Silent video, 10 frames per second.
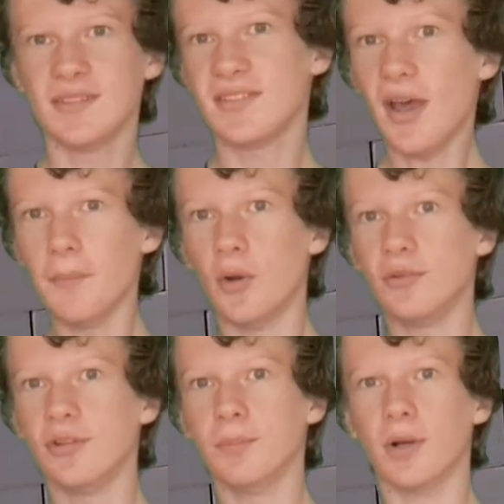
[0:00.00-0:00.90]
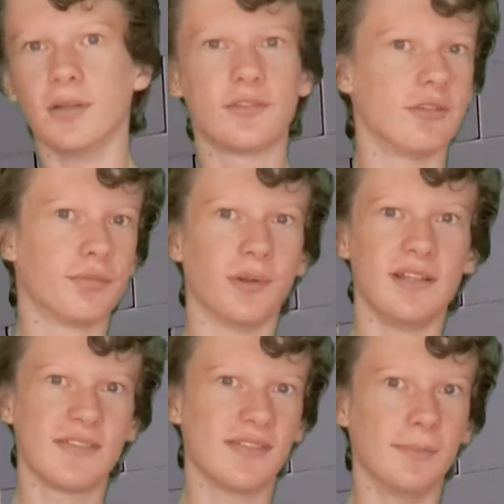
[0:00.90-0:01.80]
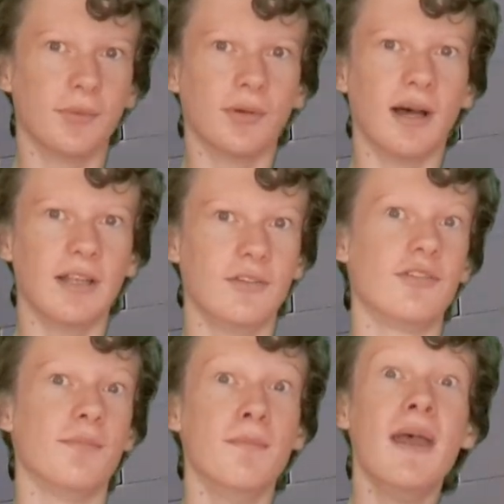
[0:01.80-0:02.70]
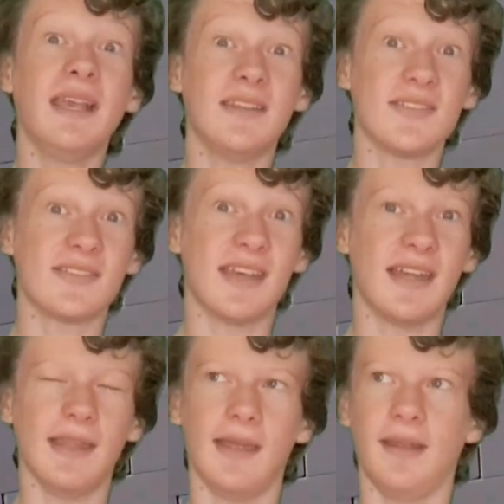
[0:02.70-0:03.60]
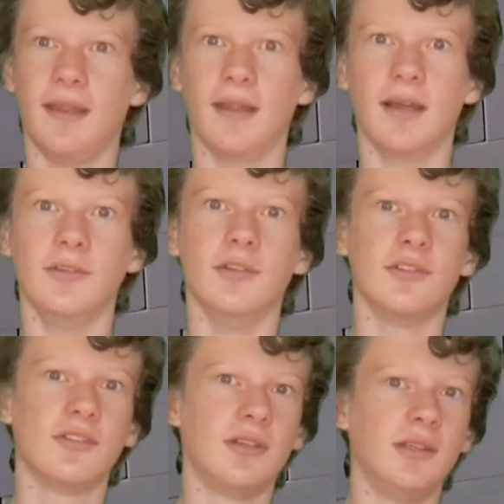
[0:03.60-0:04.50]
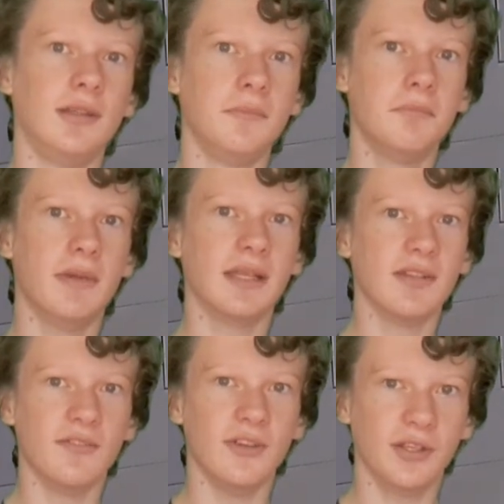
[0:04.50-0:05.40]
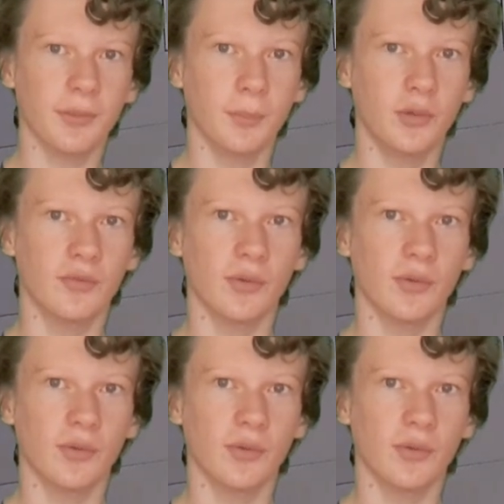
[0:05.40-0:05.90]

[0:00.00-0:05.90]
The stop motion part's just pretty simple. I just make the set and then I just make the figure move